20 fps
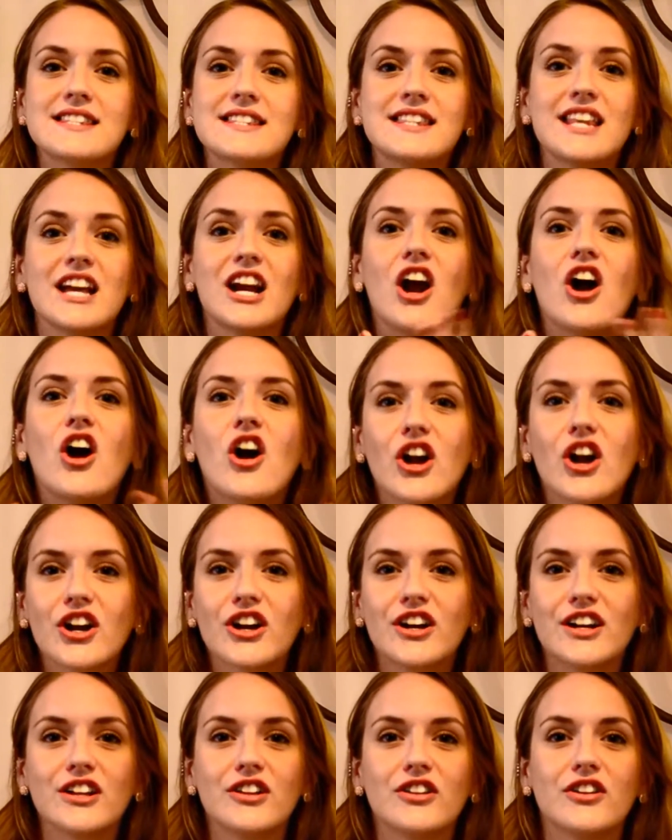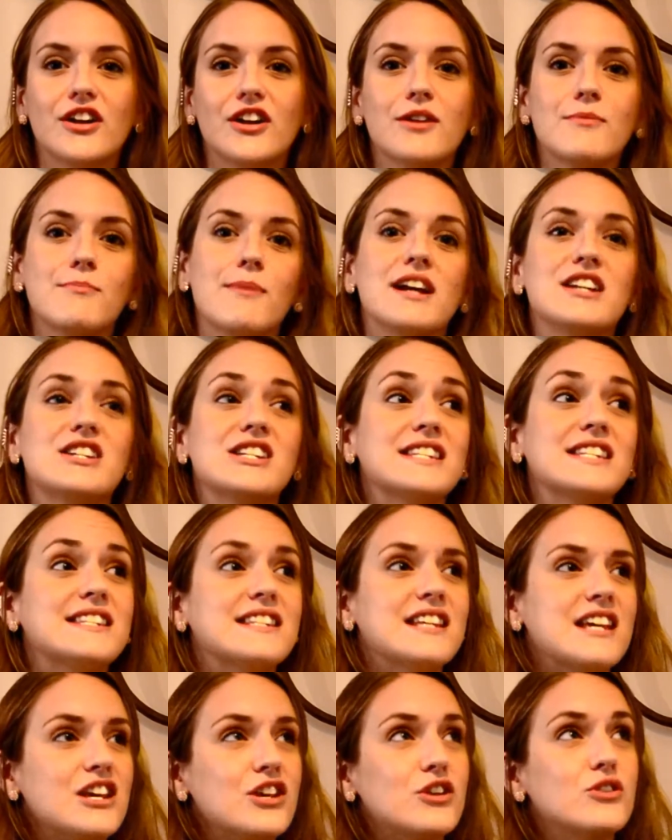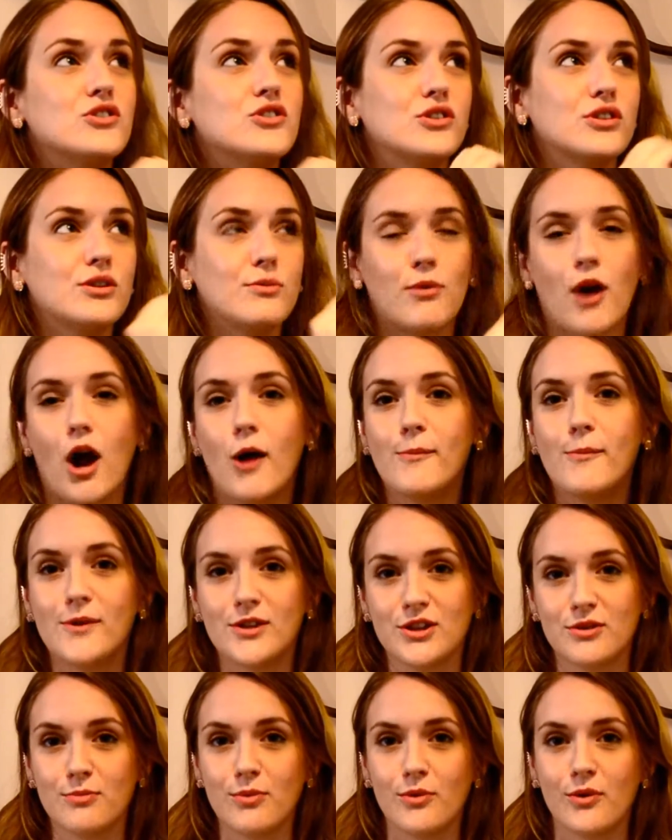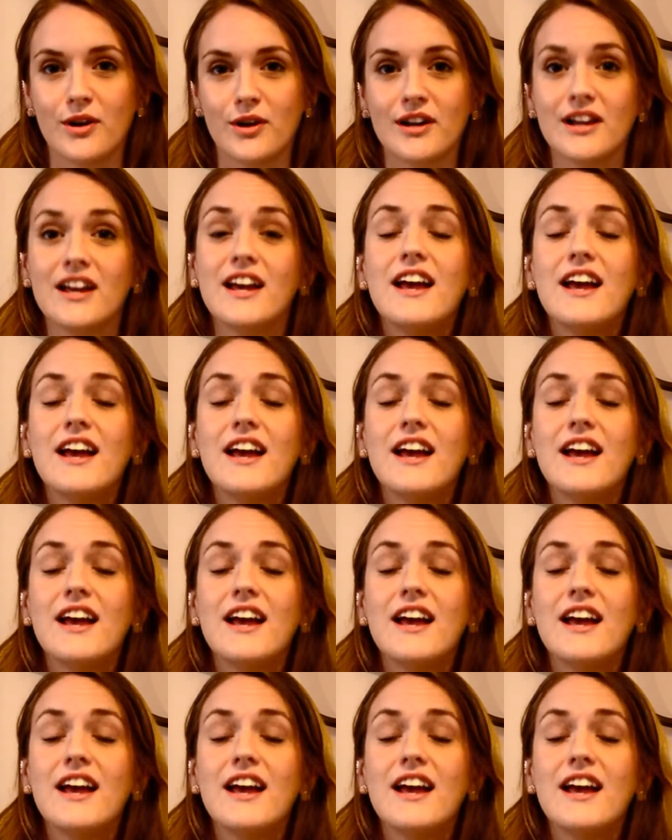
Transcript: they aren't going to learn by just seeing you do the problem on the board.